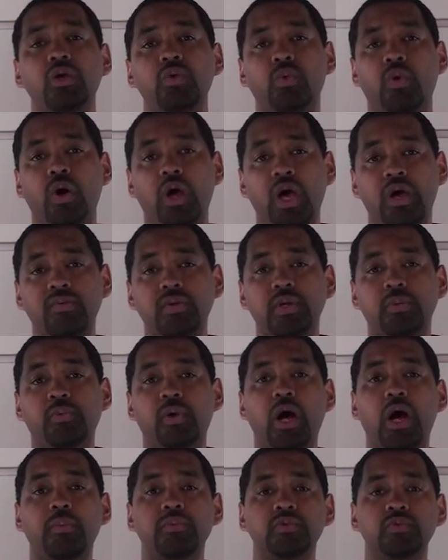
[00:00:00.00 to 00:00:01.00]
You won't have any
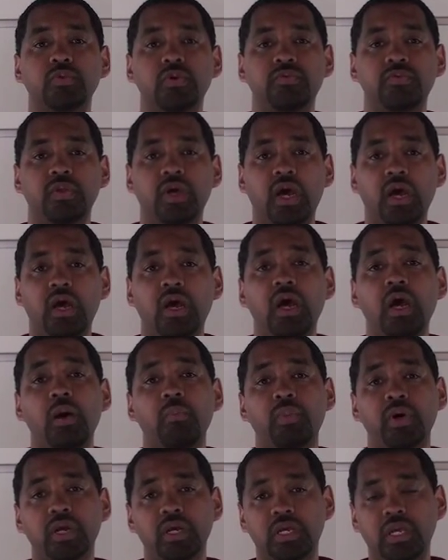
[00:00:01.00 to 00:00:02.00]
problems with that.
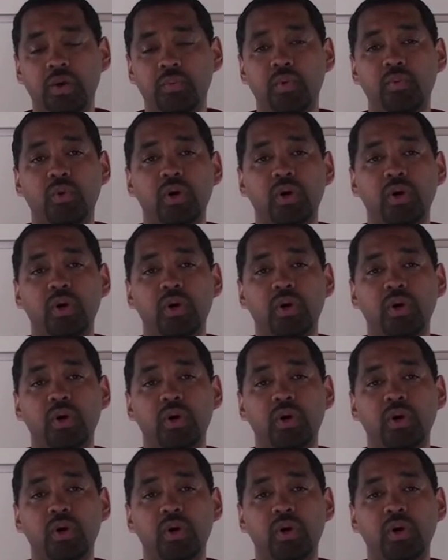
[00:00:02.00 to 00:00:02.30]
But again,